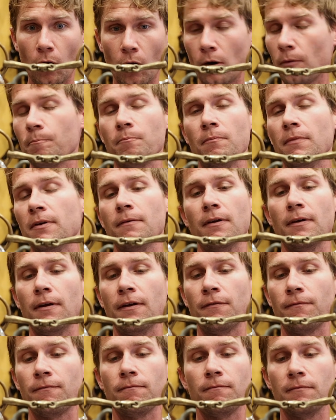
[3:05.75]
are
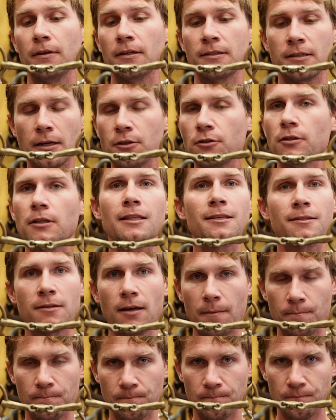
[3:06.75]
essentially the
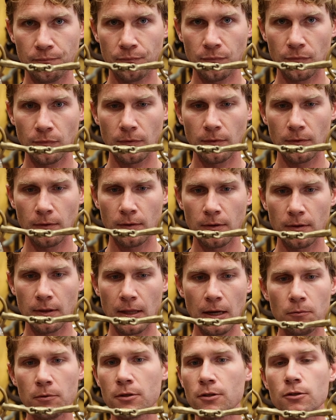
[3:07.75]
same.
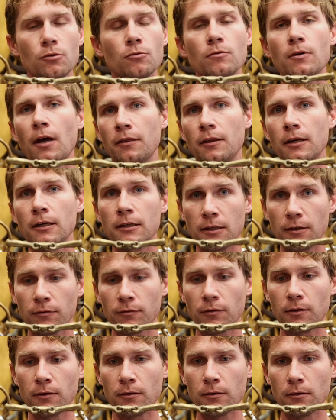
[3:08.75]
They would do nothing
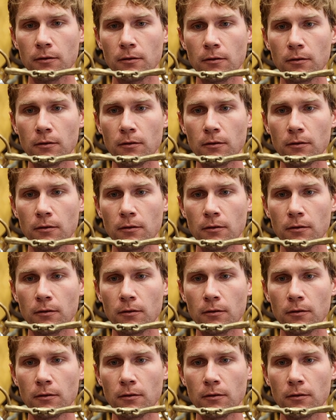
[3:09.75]
different.